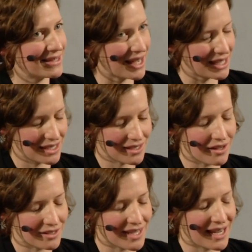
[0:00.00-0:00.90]
sites,
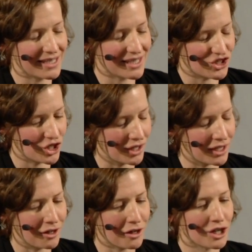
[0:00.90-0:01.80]
our scientist
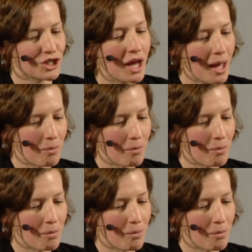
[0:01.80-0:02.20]
Charlie Yarish,